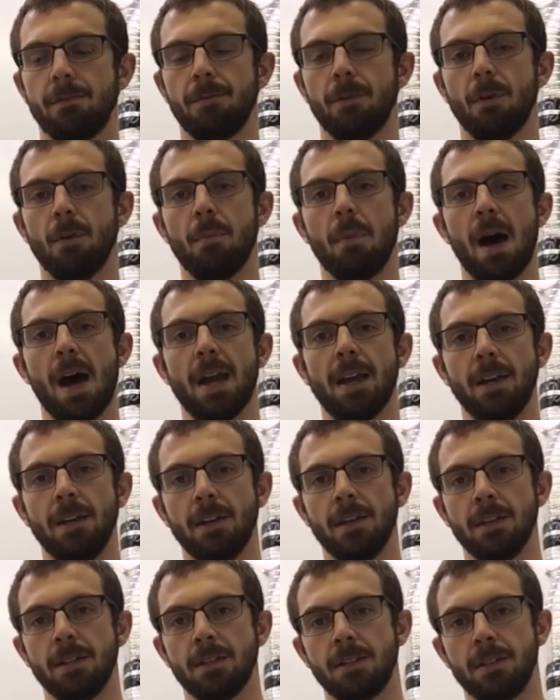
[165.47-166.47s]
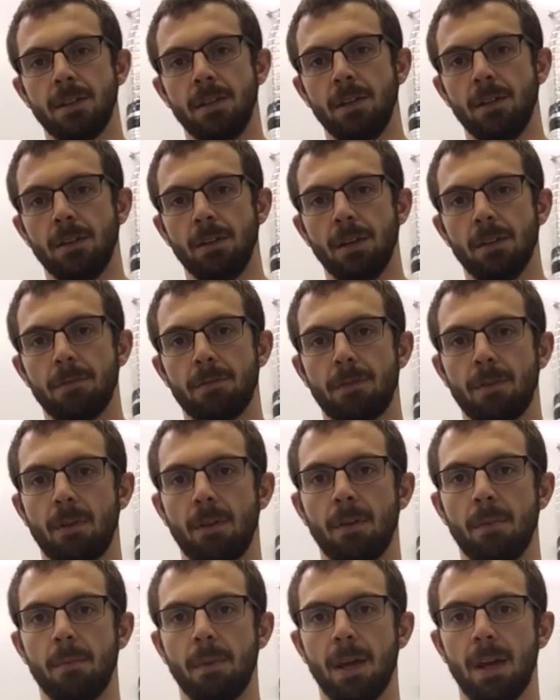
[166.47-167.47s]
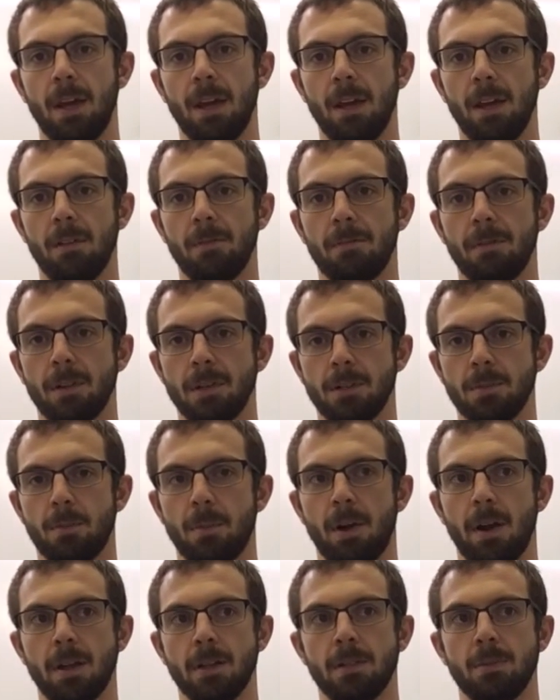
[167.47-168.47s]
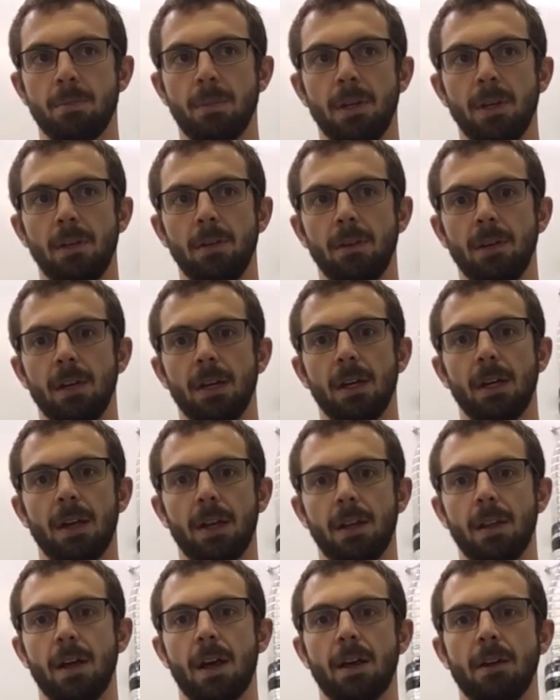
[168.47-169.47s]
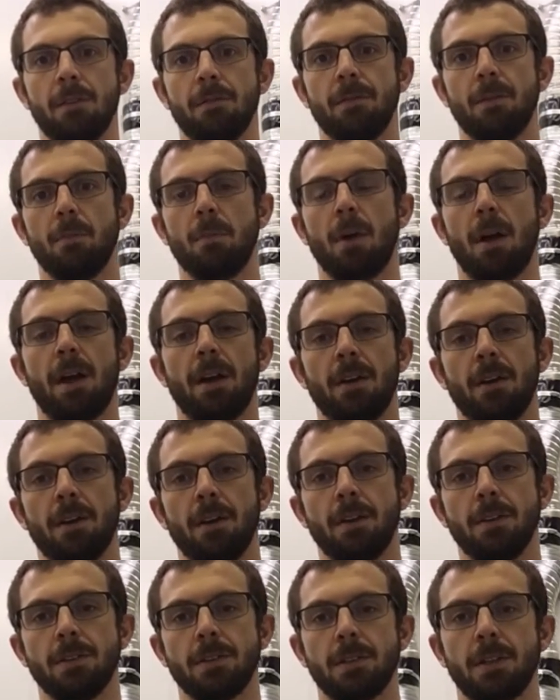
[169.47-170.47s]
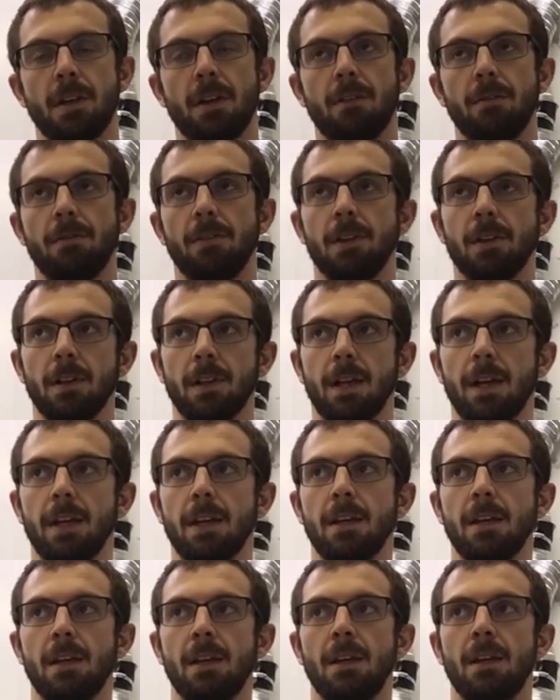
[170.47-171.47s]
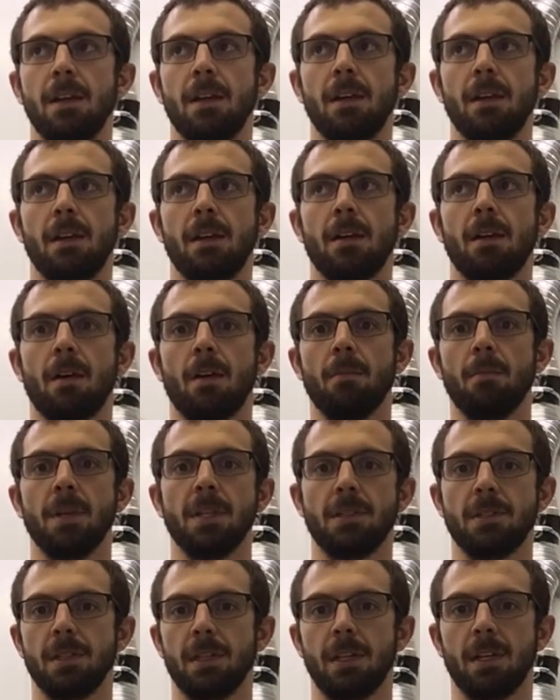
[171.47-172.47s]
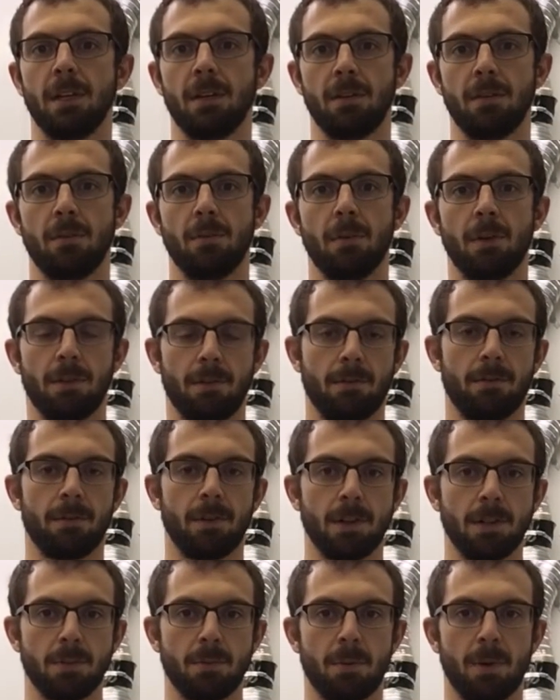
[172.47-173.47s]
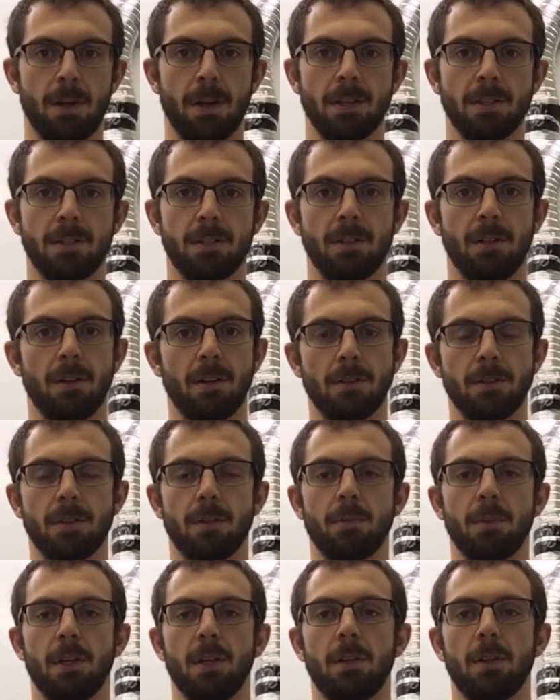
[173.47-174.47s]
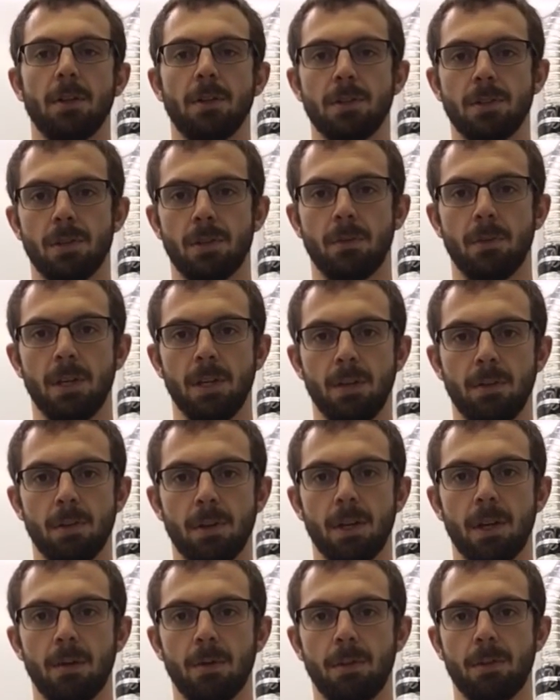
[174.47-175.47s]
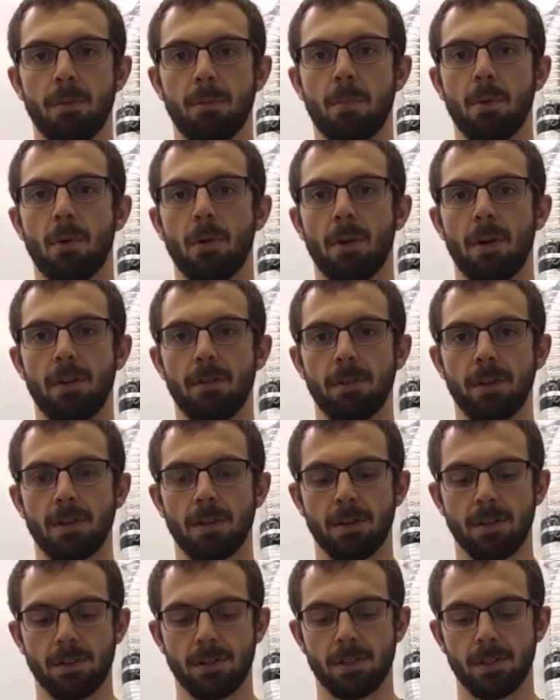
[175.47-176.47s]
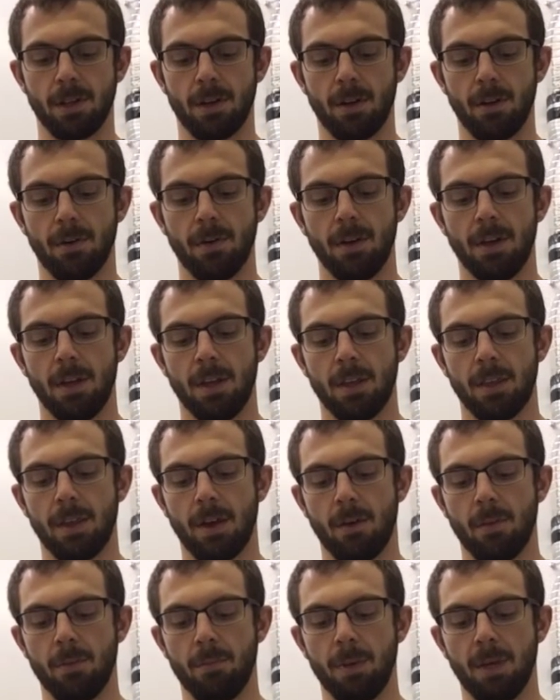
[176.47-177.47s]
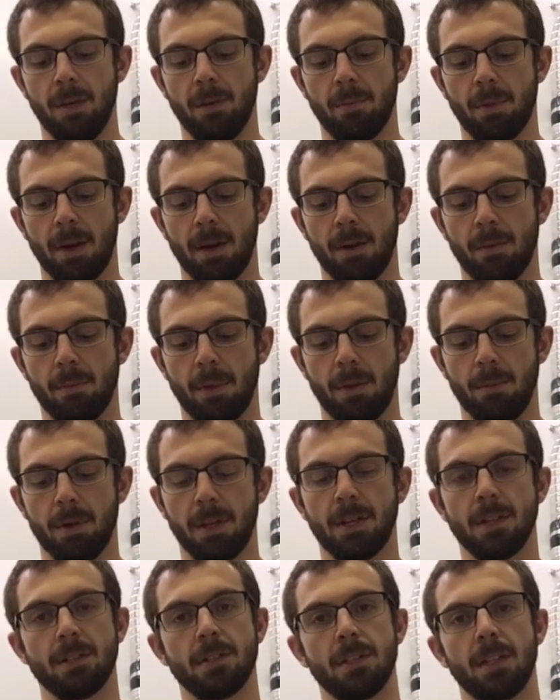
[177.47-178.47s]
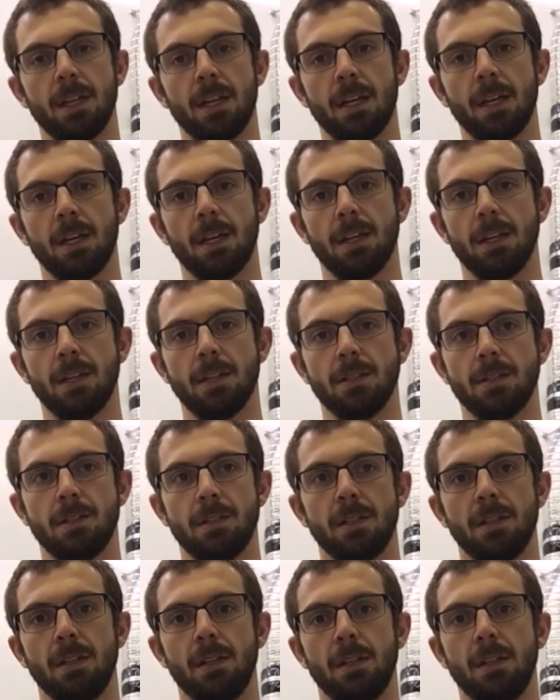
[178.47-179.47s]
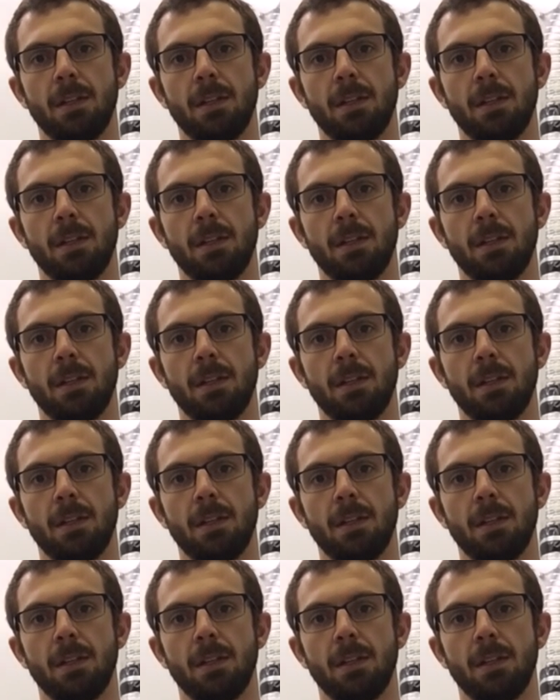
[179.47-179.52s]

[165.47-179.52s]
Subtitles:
full-bodiedness that you get from a French press, but you get a lot of the brighter notes that I feel like are missing with a French press, something closer to what you would get with a pour over. So that would be my biggest thing is